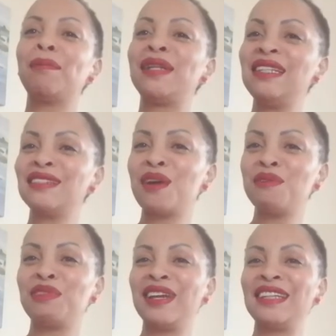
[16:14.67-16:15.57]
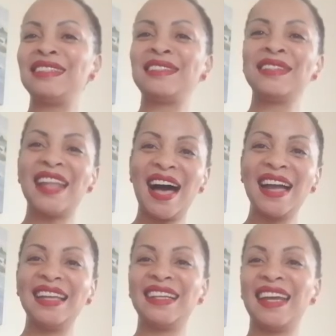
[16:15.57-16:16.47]
Please don't forget to
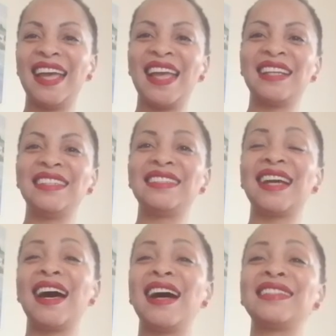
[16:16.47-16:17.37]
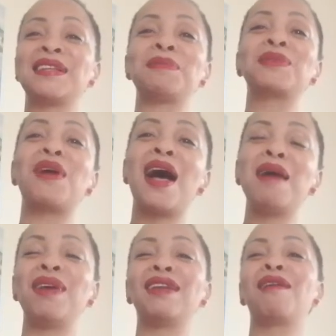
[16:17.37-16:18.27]
like and
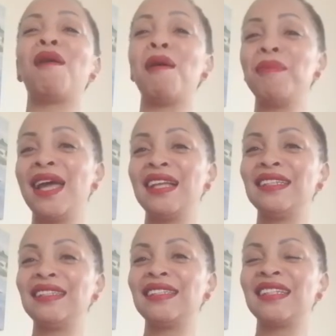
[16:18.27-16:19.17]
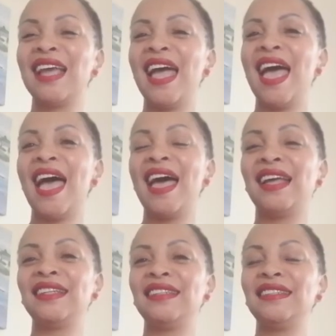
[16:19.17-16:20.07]
subscribe and comment,
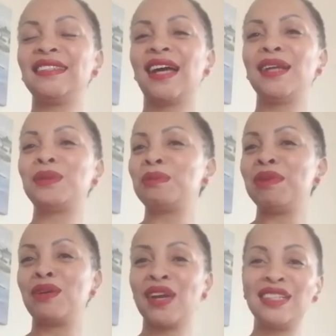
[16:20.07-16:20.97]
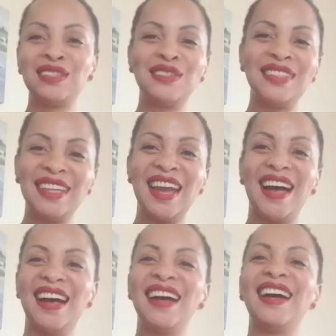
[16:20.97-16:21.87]
and it would be great to
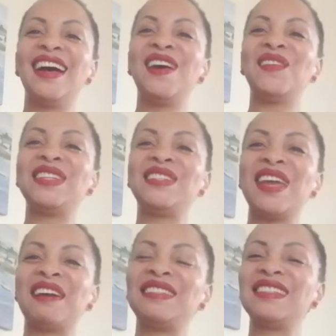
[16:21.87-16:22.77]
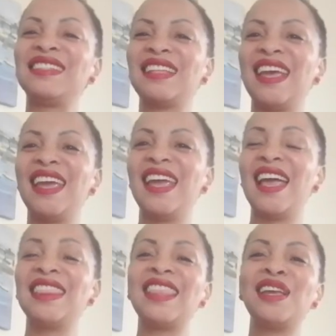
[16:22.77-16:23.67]
hear what you have to say.
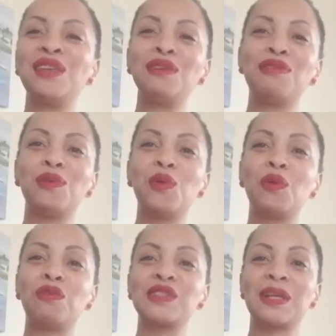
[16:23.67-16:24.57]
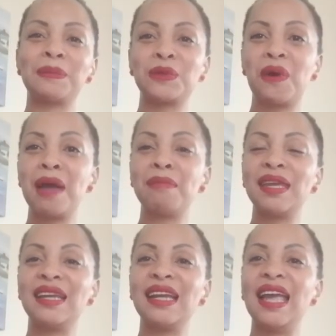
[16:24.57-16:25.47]
And thank you for
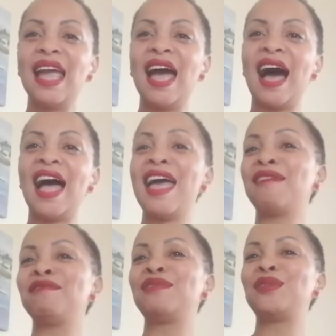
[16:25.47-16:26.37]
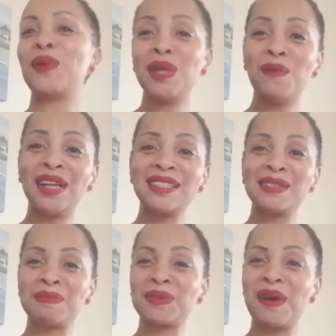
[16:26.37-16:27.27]
subscribing. I have 21
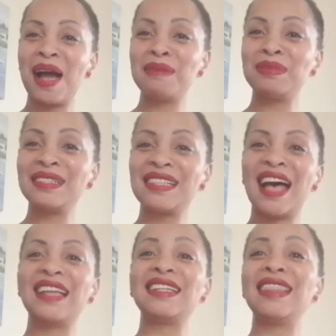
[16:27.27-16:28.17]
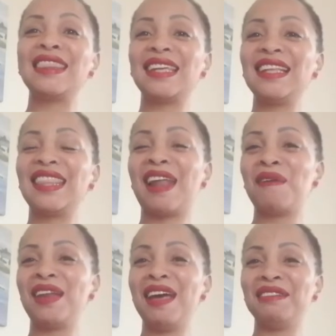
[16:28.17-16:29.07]
subscribers. I didn't think that I
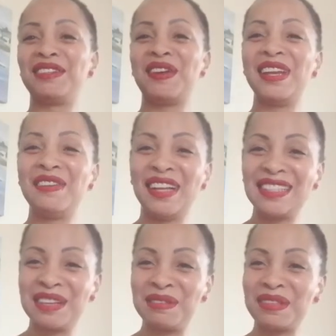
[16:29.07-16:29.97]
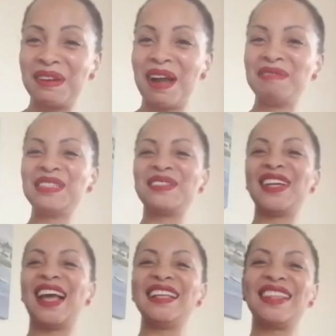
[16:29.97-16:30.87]
would have 21 subscribers
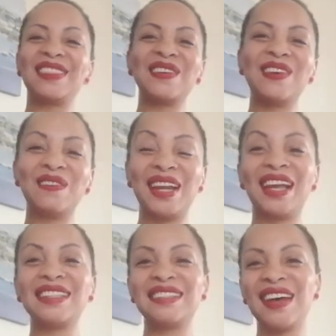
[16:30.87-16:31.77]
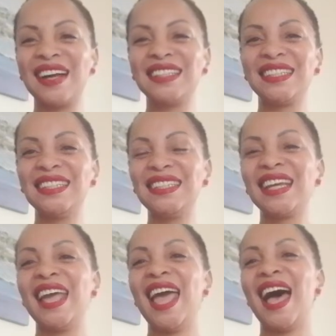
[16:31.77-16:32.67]
when I started.
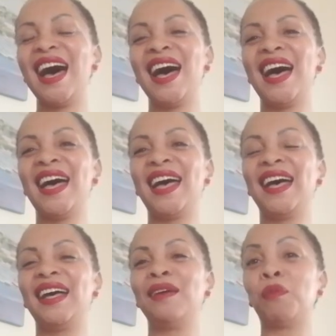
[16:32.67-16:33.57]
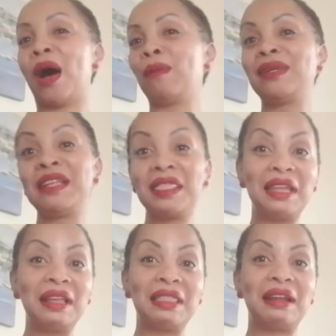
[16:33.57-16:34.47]
Well, I didn't
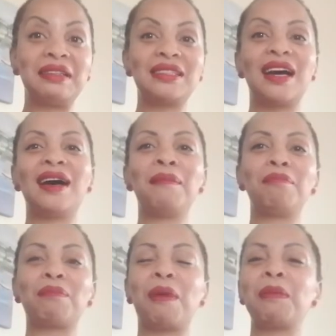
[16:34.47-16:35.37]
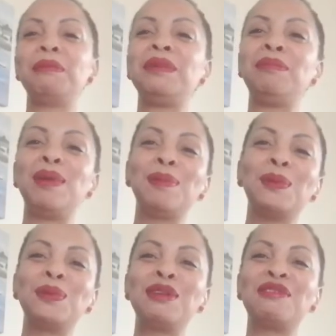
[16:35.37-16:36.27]
think that probably people
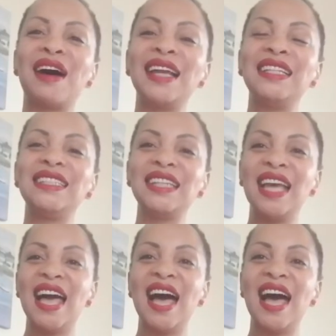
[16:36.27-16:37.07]
would find